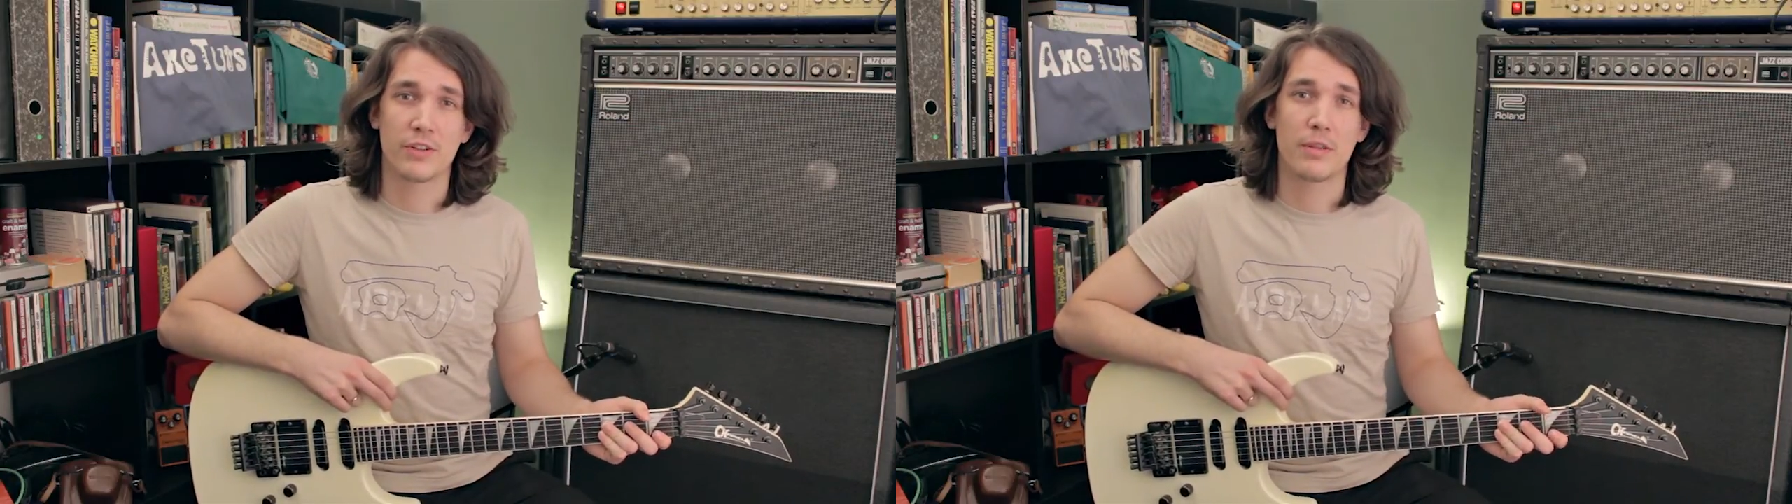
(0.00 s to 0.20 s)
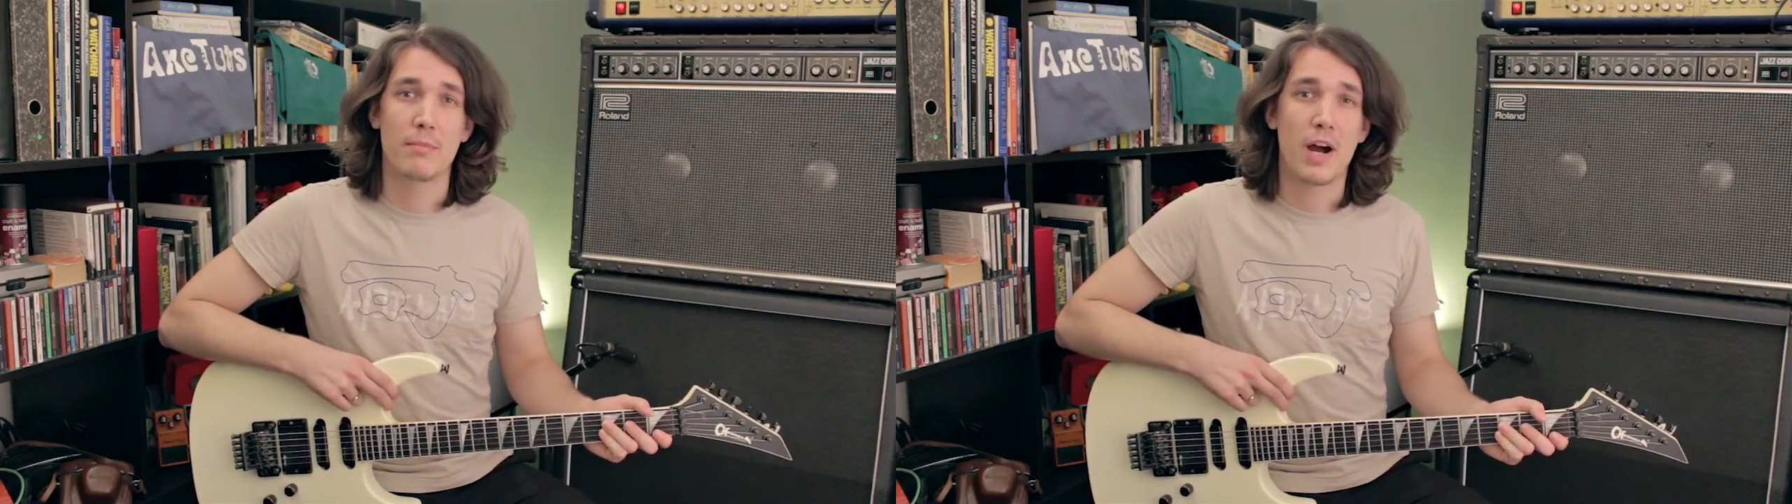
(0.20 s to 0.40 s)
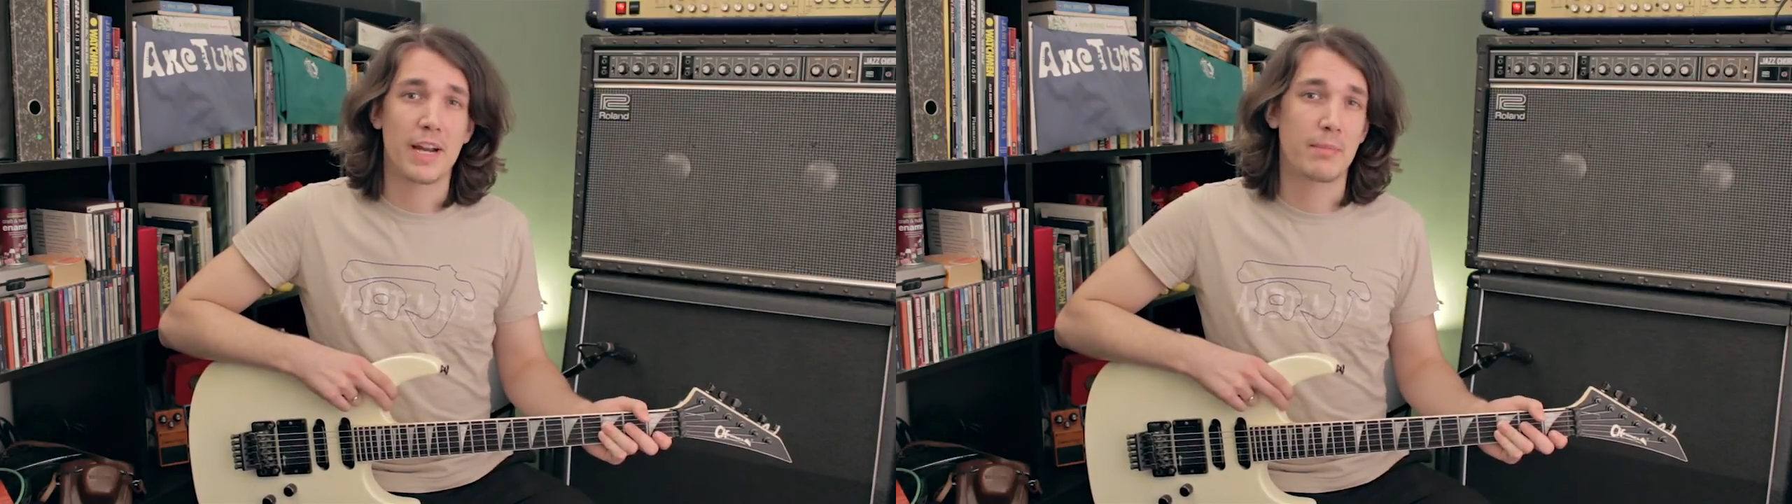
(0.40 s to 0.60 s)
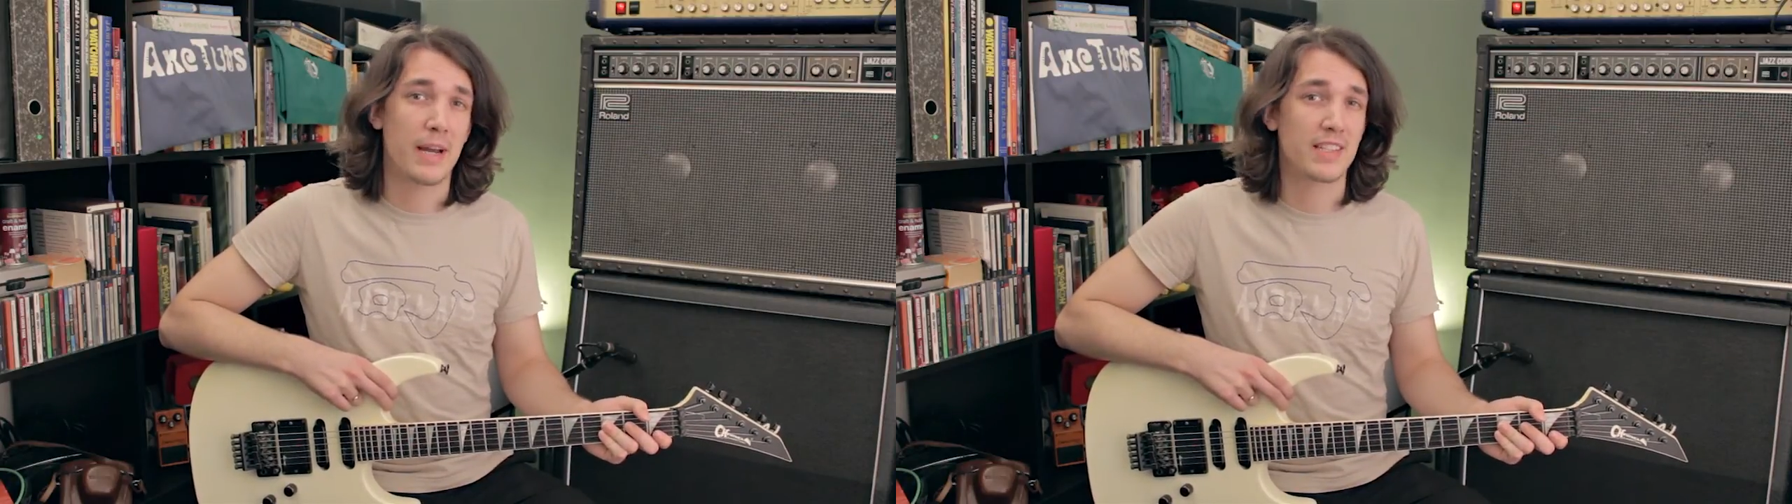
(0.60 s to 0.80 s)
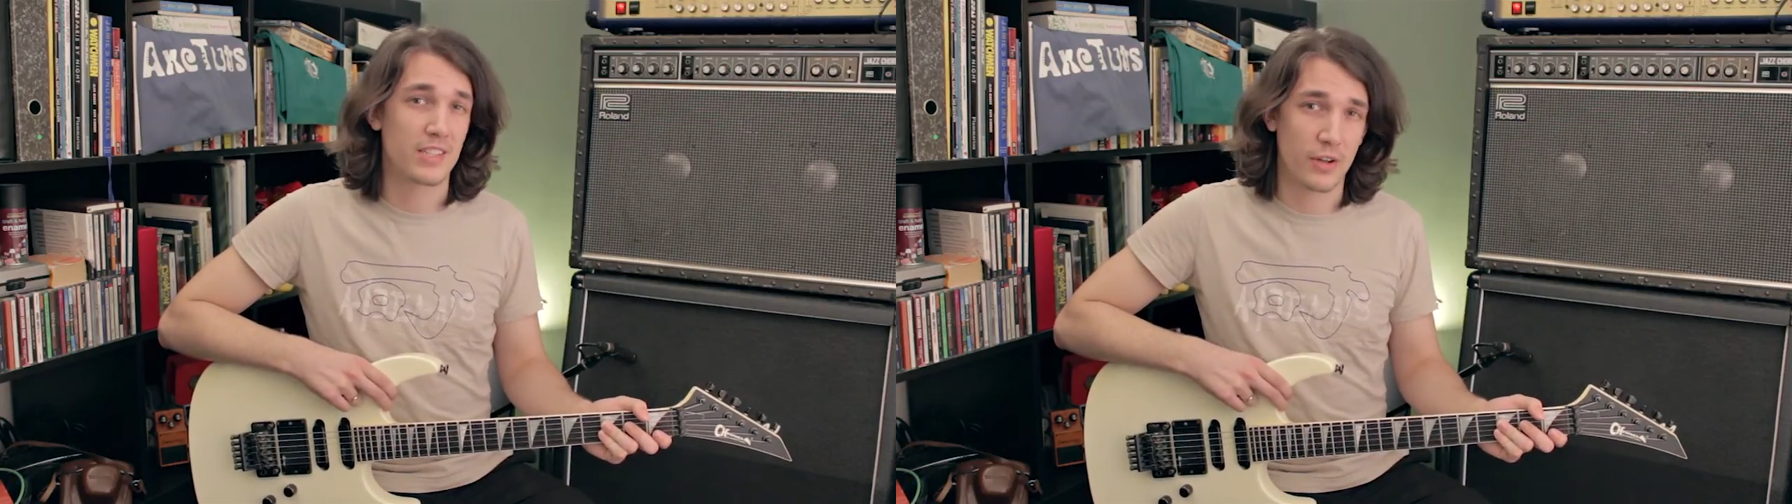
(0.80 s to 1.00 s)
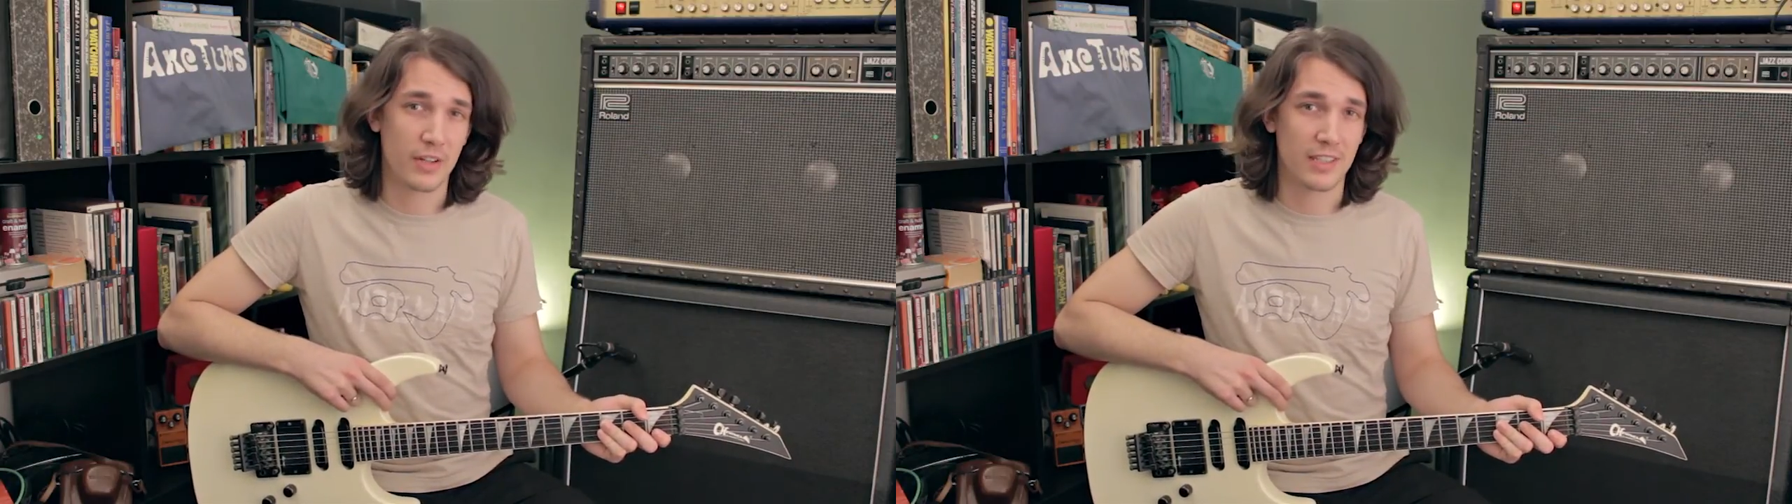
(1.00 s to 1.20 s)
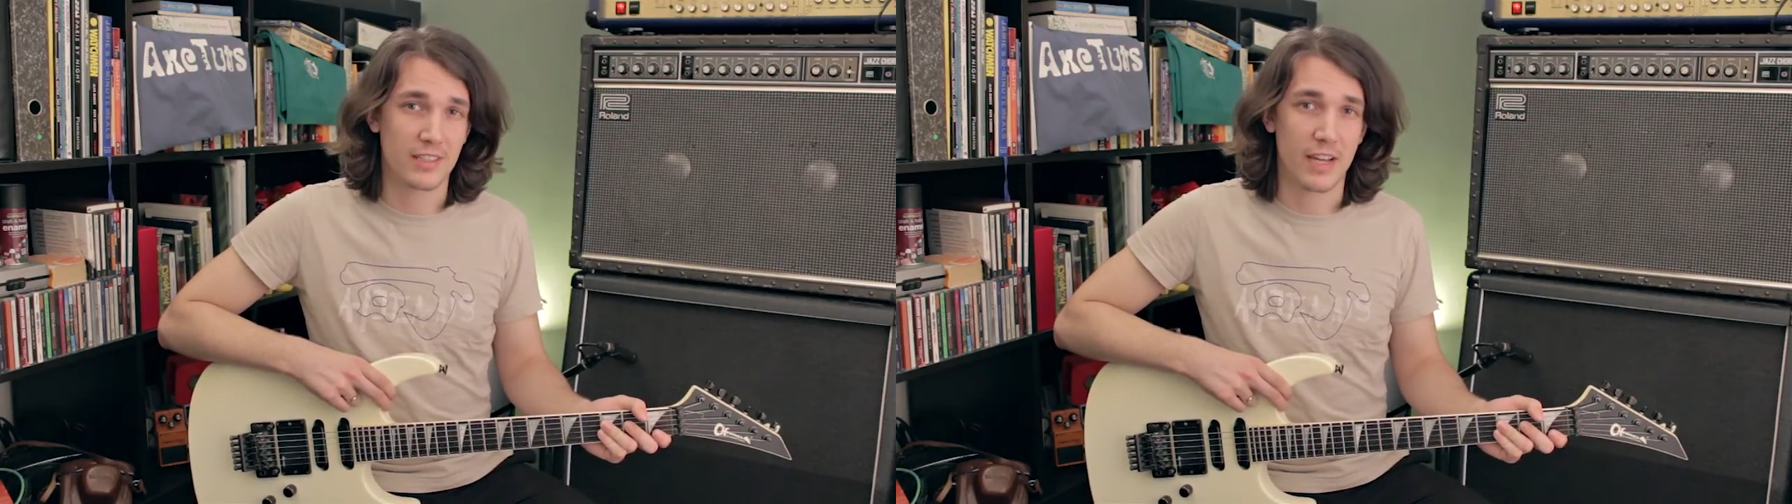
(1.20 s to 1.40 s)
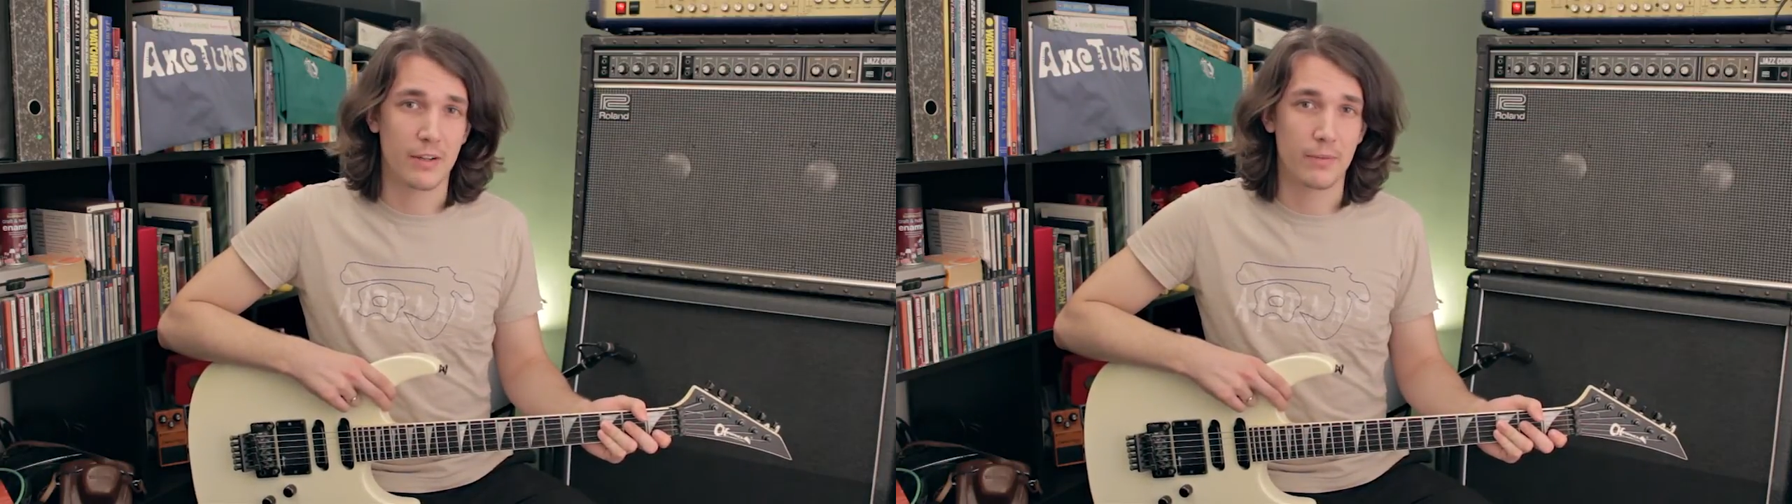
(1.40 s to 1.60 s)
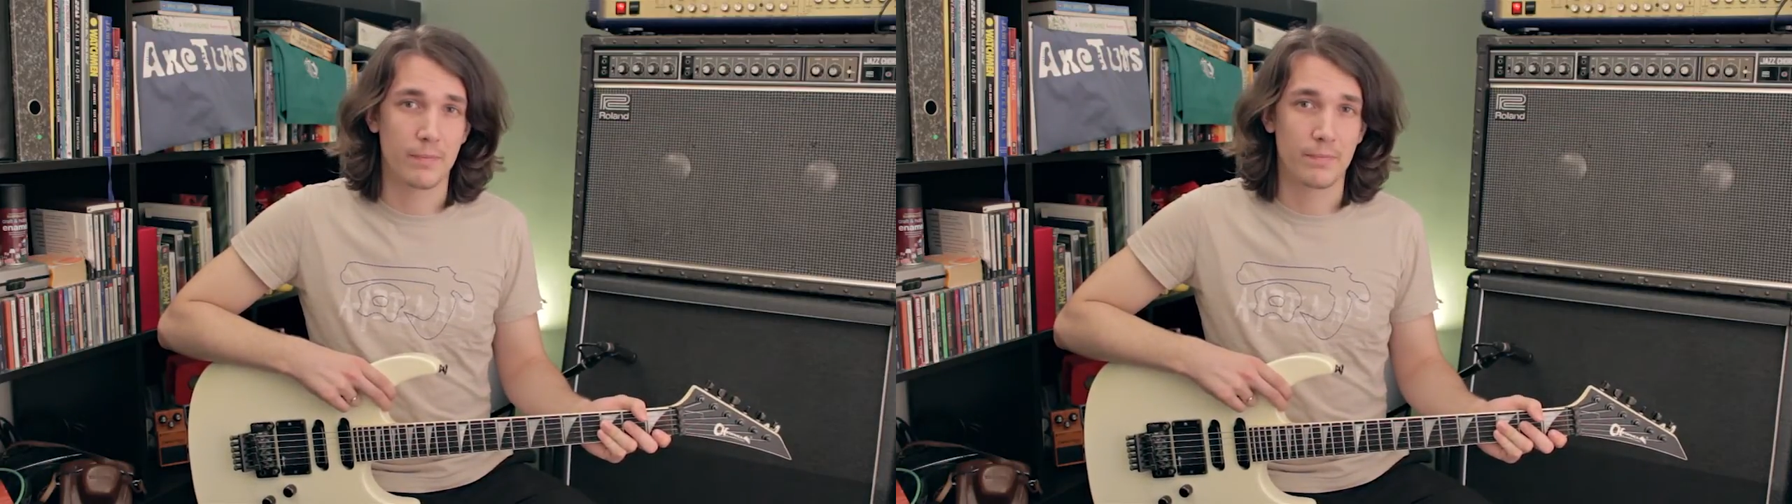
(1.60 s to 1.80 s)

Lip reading: on the minor pentatonic scale.